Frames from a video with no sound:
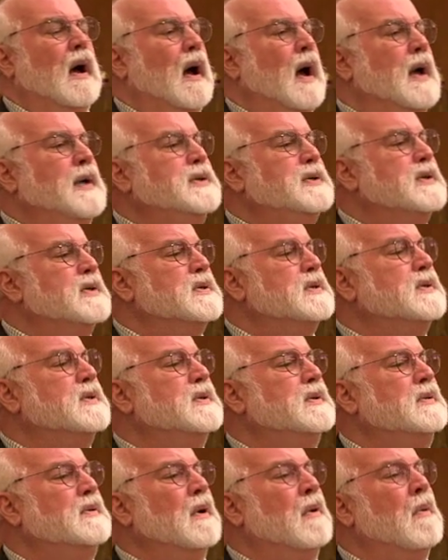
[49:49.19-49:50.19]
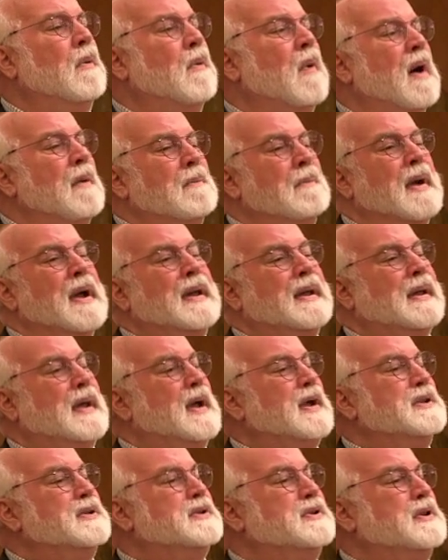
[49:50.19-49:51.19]
I just don't want my
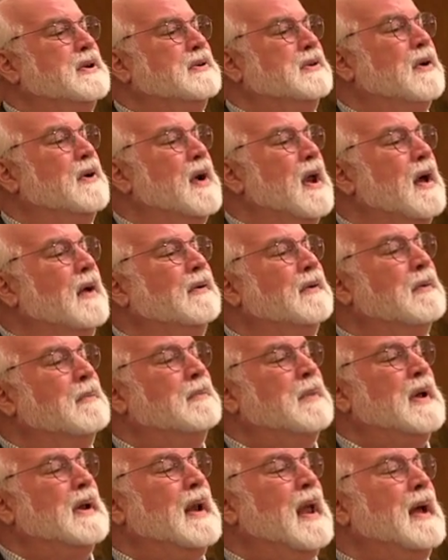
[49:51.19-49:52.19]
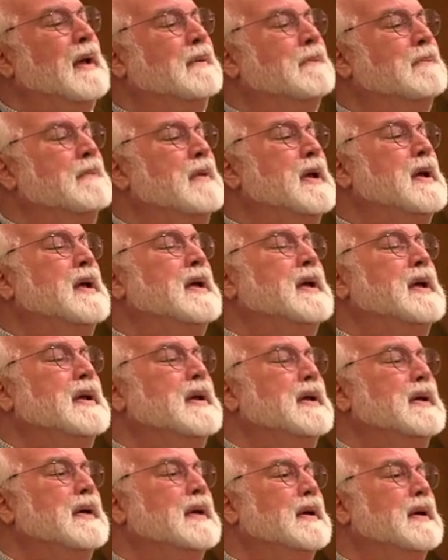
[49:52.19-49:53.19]
kids to turn out to be like
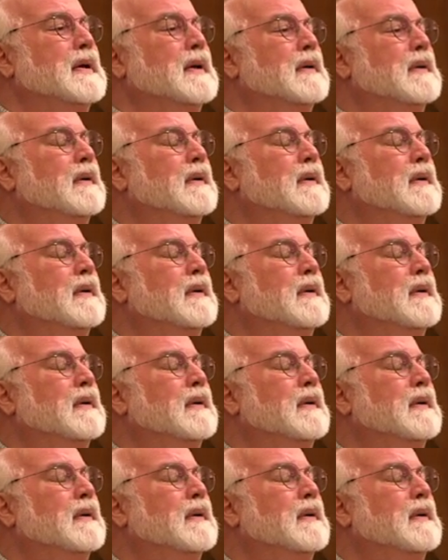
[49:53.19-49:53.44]
me.